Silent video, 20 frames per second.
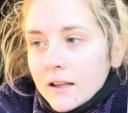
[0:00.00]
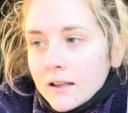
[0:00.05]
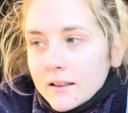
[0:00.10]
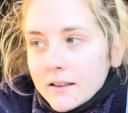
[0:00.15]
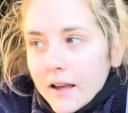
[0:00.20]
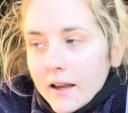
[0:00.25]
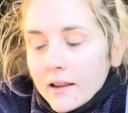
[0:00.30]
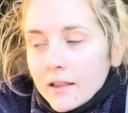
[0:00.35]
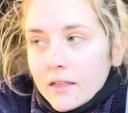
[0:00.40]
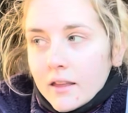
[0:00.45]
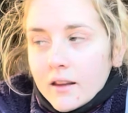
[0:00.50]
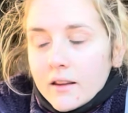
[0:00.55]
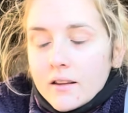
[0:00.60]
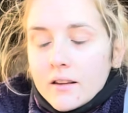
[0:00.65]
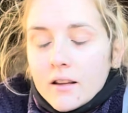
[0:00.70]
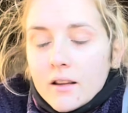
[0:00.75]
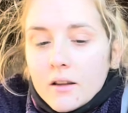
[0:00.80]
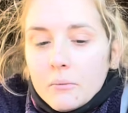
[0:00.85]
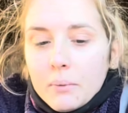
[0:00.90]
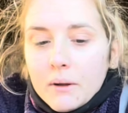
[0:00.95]
take these
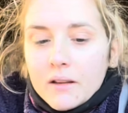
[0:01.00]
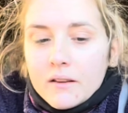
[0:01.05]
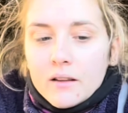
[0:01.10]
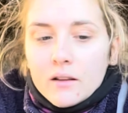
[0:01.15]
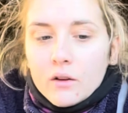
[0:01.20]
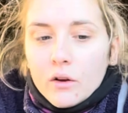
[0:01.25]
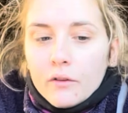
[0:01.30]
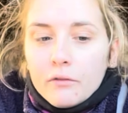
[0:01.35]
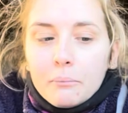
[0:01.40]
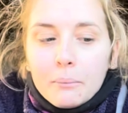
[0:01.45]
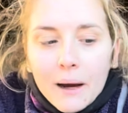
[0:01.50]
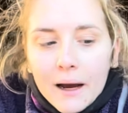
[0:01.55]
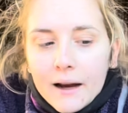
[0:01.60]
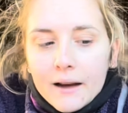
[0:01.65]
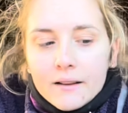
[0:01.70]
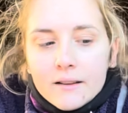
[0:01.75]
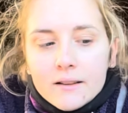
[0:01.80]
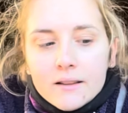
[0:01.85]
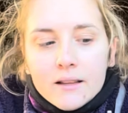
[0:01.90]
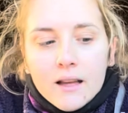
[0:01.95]
pieces off
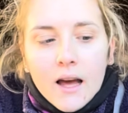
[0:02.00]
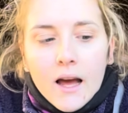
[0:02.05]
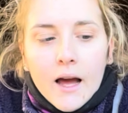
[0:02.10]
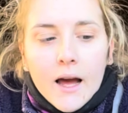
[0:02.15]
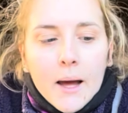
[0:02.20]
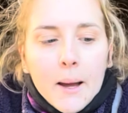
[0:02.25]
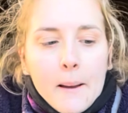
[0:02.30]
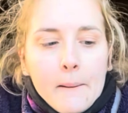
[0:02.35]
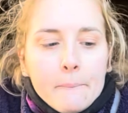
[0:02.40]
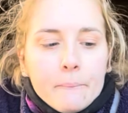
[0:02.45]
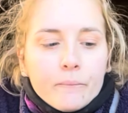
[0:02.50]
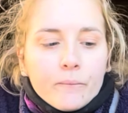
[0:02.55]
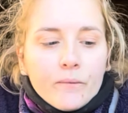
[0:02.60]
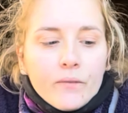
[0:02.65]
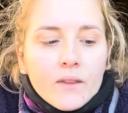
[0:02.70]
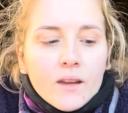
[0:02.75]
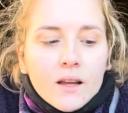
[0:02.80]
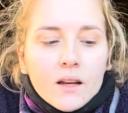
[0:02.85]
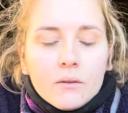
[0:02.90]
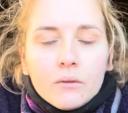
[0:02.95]
bats, and
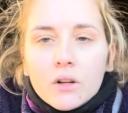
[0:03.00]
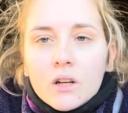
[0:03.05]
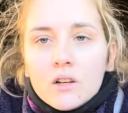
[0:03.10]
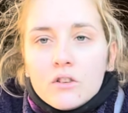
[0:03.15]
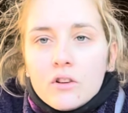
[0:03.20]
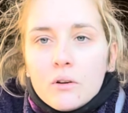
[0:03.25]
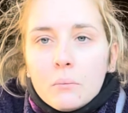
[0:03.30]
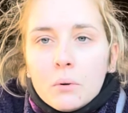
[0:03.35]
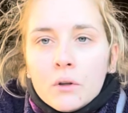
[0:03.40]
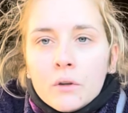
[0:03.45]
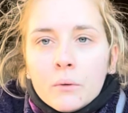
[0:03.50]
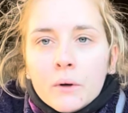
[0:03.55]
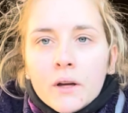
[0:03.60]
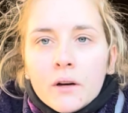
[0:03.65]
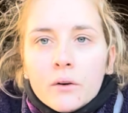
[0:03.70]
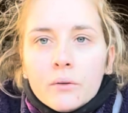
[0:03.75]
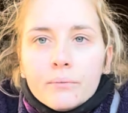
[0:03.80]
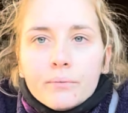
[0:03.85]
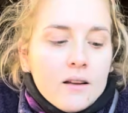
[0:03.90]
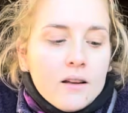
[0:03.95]
I'm gonna jump on the
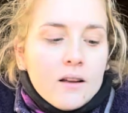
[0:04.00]
wheel.